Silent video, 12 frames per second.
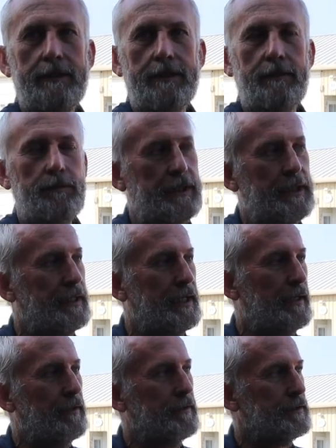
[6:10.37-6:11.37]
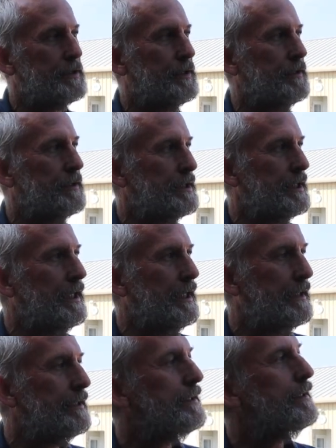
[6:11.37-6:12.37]
So we did that last Thursday
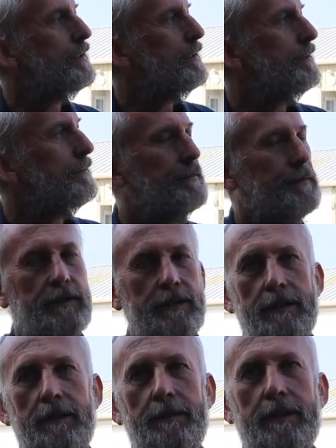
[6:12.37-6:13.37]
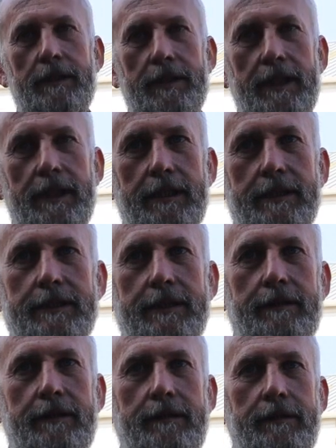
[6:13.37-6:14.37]
for the first time in 90 years.
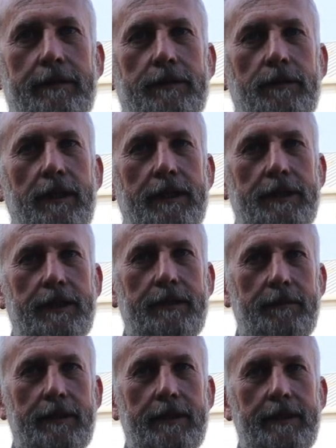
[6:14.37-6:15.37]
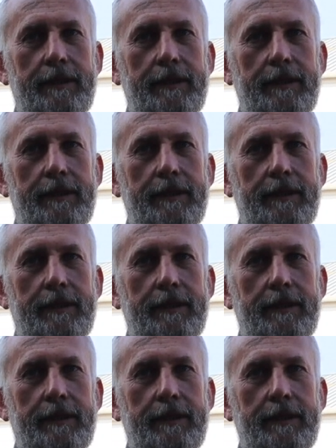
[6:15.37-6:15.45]
So it's quite an achievement.